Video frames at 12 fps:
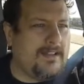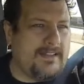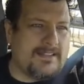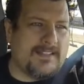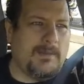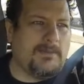
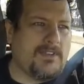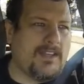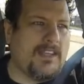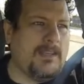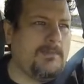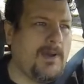It seems
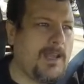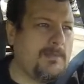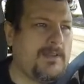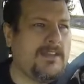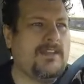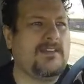like he might
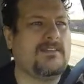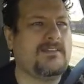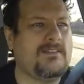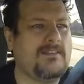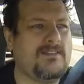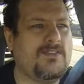be
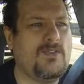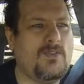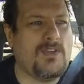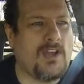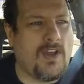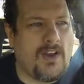too
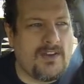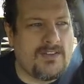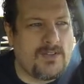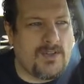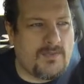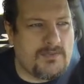young
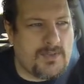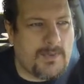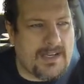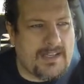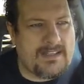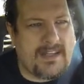to have
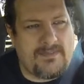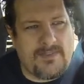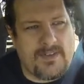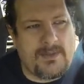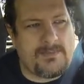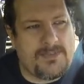directed that
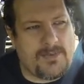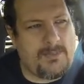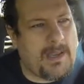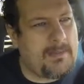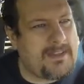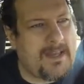film, so
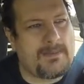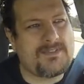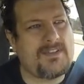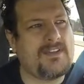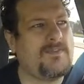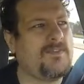maybe that was
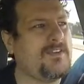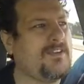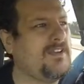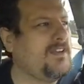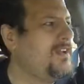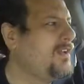a different
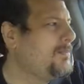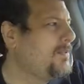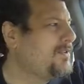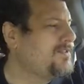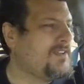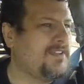
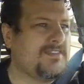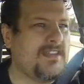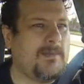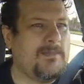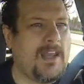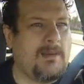person with the
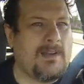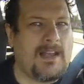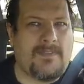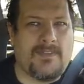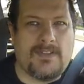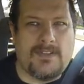same name. I'd
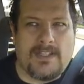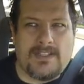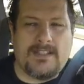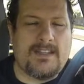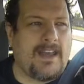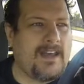have to look
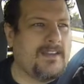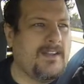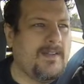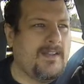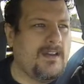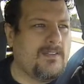into that.
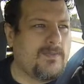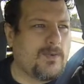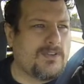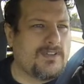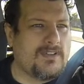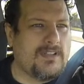
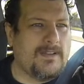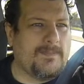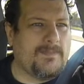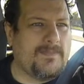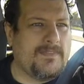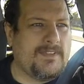Unfortunately,
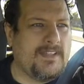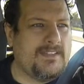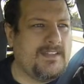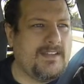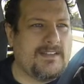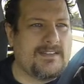
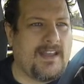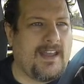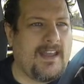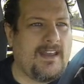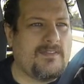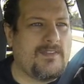Disney doesn't
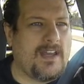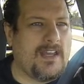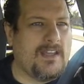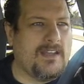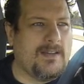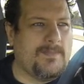have
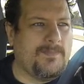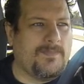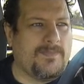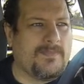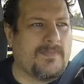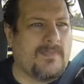a
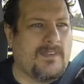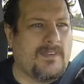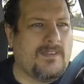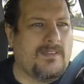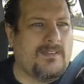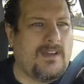
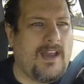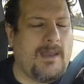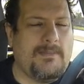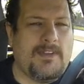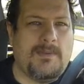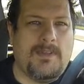
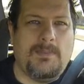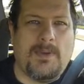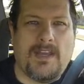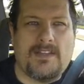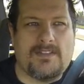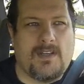IMDb
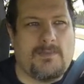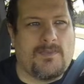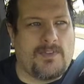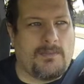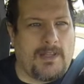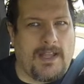page
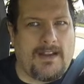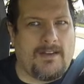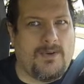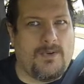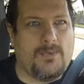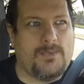for The Black
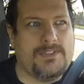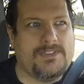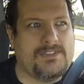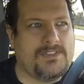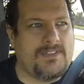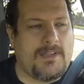Hole,
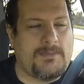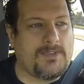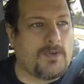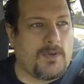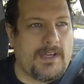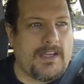which seems
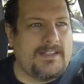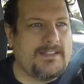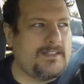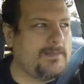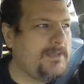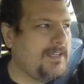
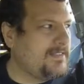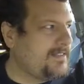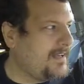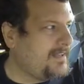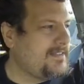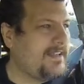crazy to me because
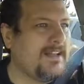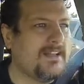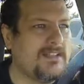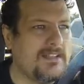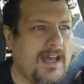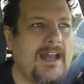that is a
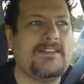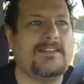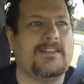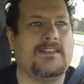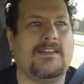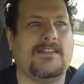
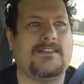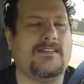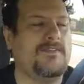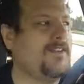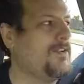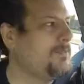classic Disney
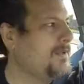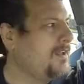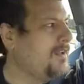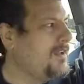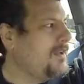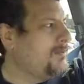film.
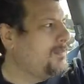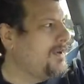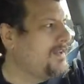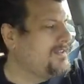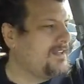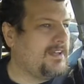
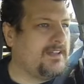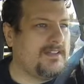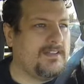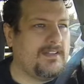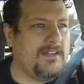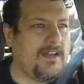But uh,
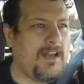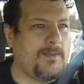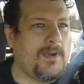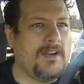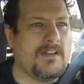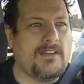
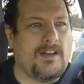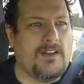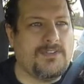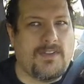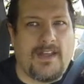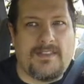ironically,
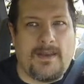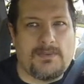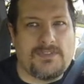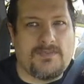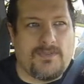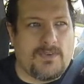also, that, that
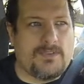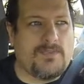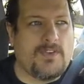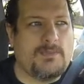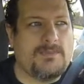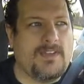was the first
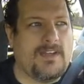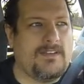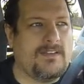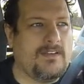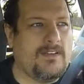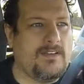film
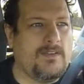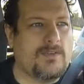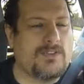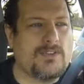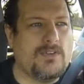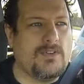that uh,
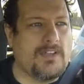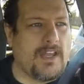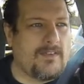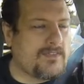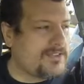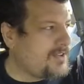yours truly
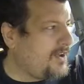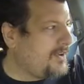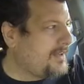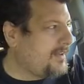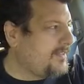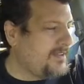ever saw
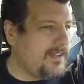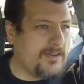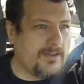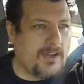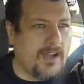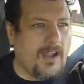in a
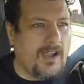theater.